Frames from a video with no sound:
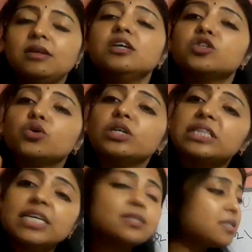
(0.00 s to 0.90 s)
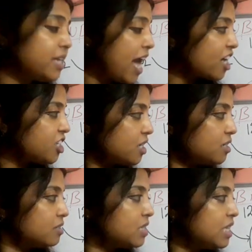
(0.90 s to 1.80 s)
So this
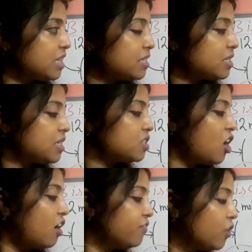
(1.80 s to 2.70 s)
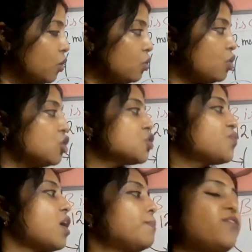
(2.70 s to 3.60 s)
reaction, synthesis of glucose
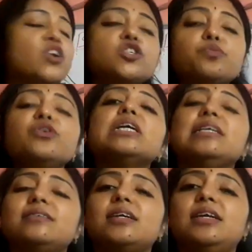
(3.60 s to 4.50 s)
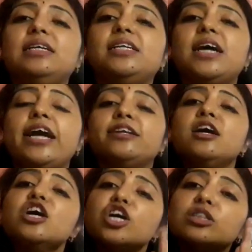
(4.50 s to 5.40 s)
from phosphoglyceraldehyde,
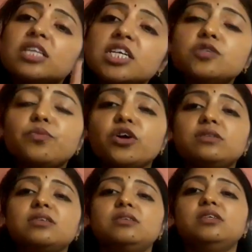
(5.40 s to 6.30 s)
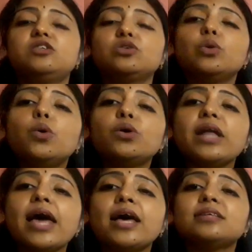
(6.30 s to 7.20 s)
this process is known
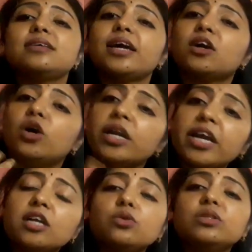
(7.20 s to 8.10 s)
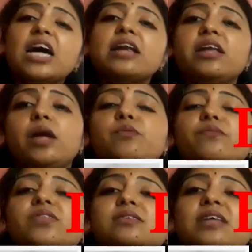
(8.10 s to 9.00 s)
as, according to the name
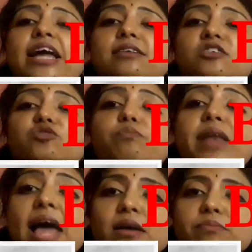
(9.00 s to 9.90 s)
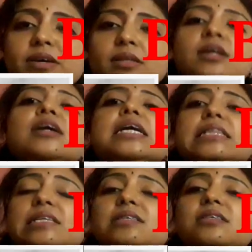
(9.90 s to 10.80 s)
of the scientist Blackman,
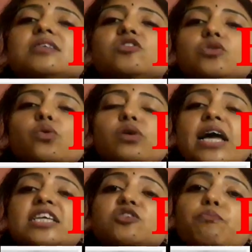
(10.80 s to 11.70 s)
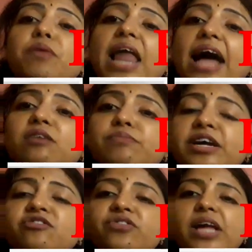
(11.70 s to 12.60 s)
this is known as
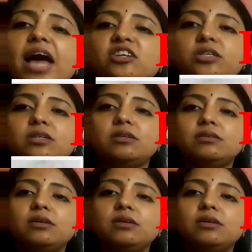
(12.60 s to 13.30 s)
Blackman reaction.